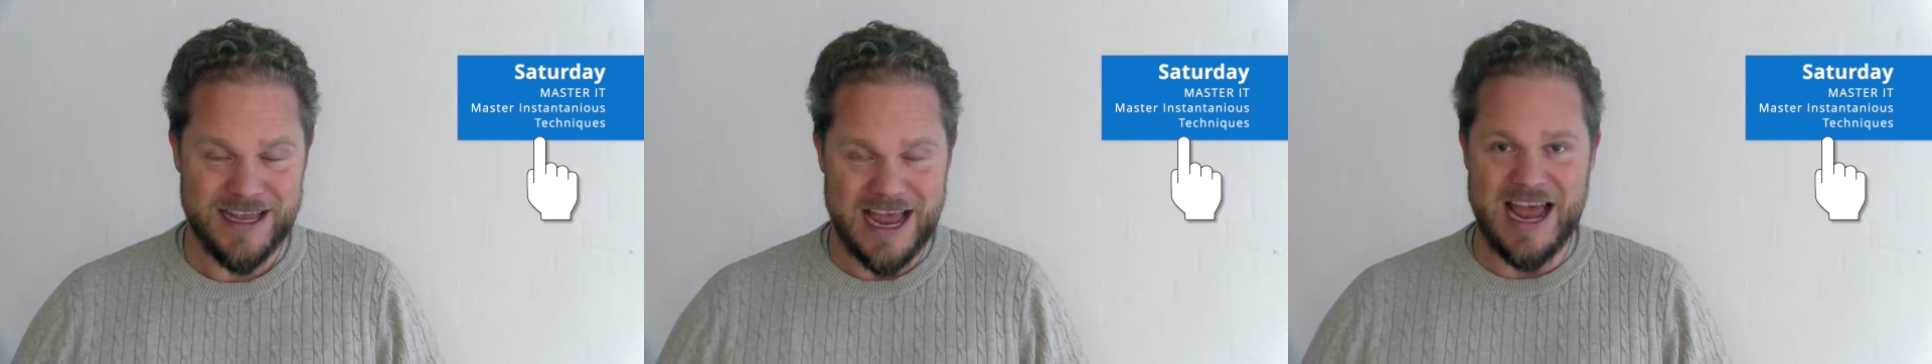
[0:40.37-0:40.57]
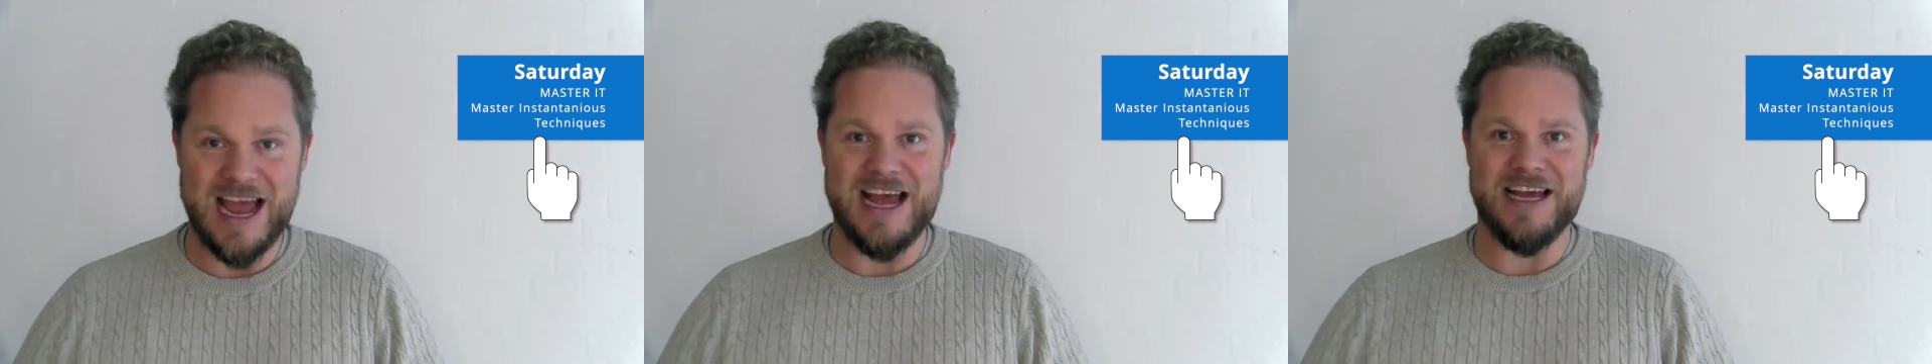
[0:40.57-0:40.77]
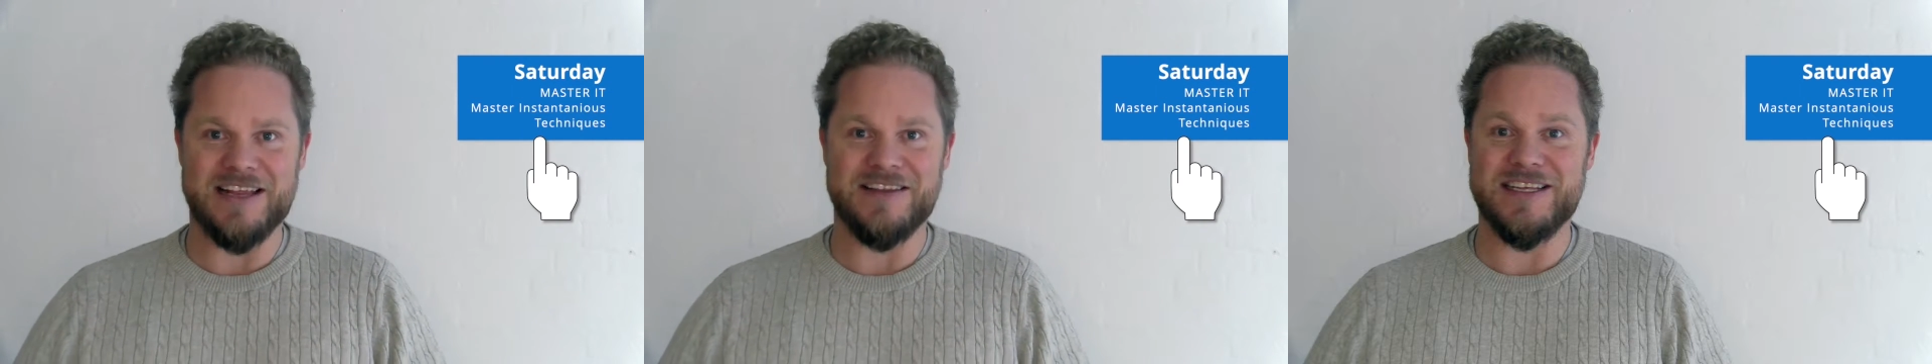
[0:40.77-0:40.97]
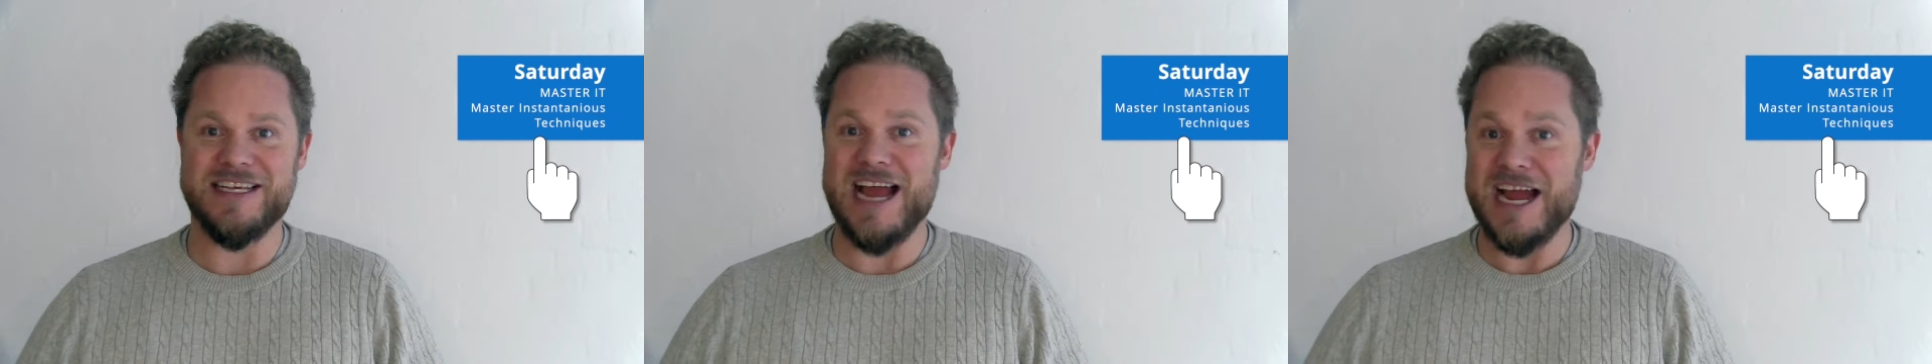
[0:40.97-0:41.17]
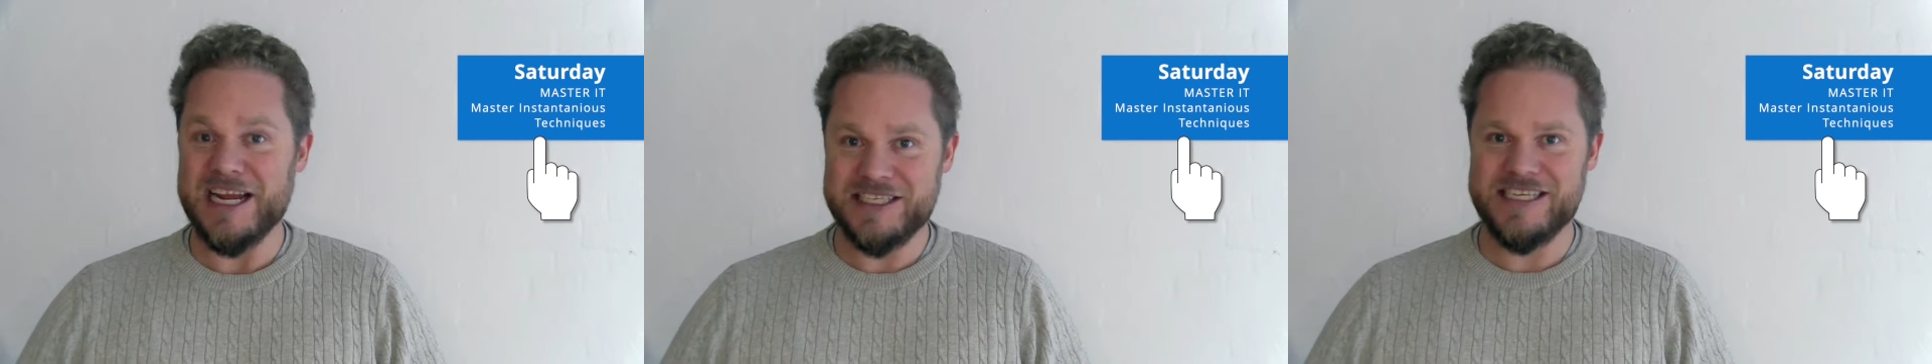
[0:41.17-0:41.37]
And the
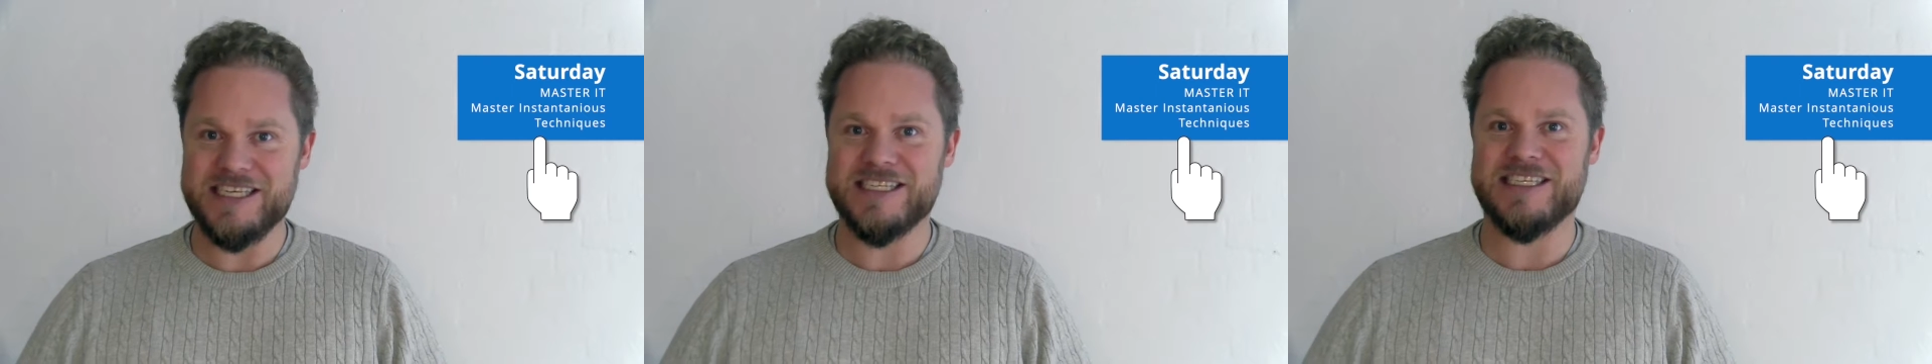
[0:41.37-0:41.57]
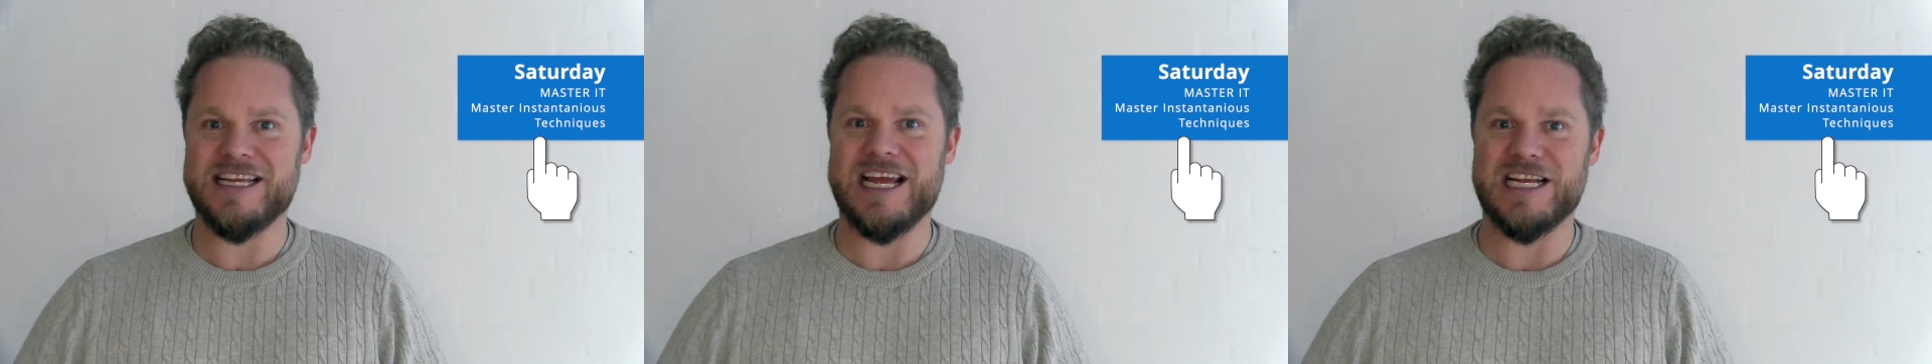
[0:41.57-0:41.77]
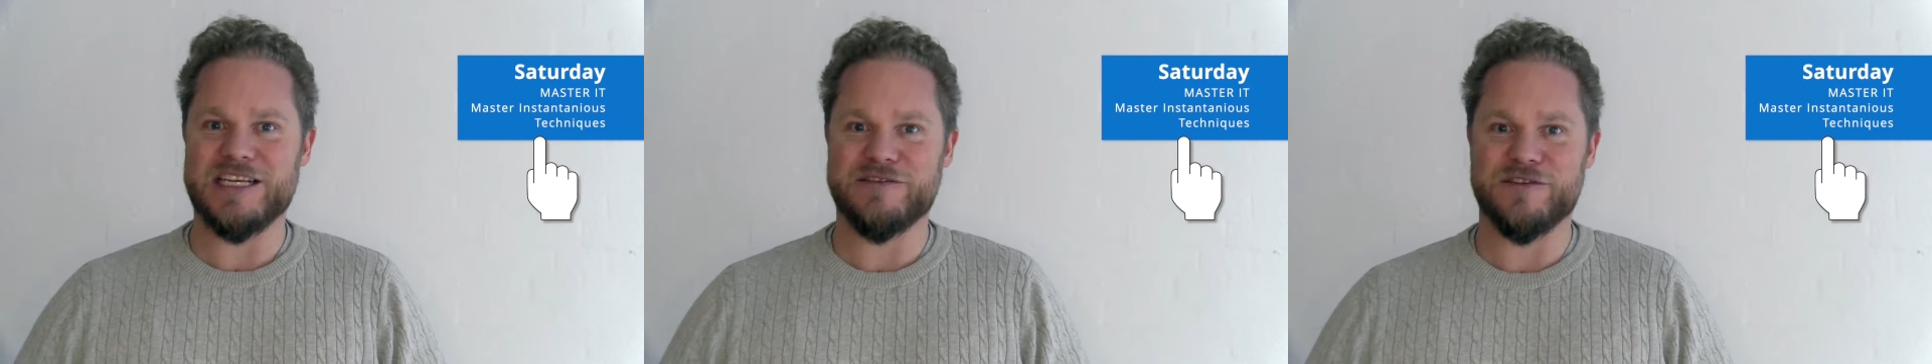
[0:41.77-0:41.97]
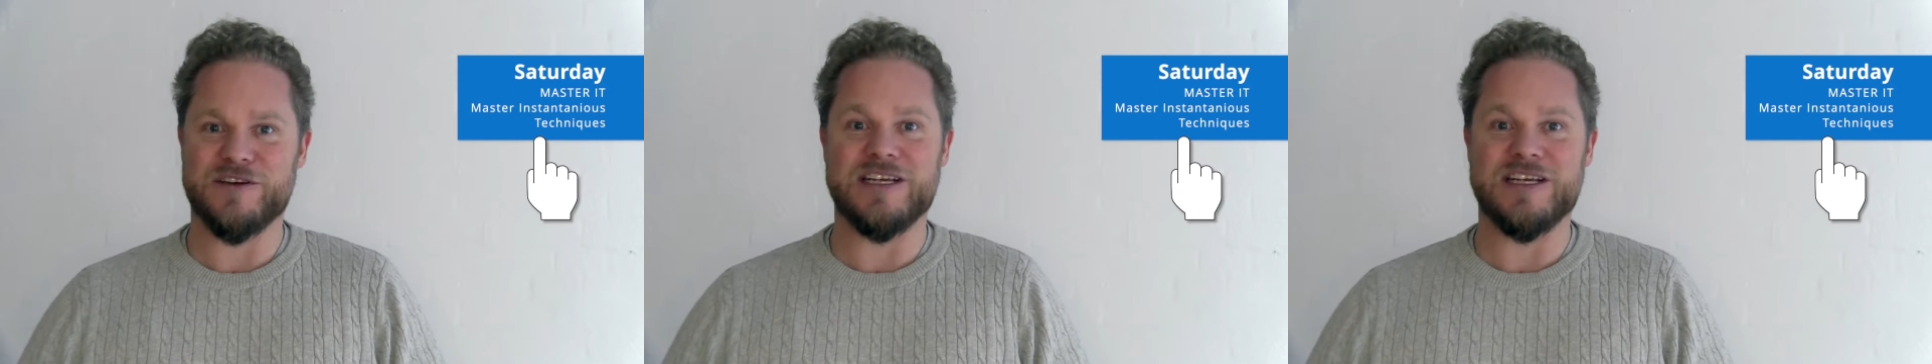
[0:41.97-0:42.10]
IT stands for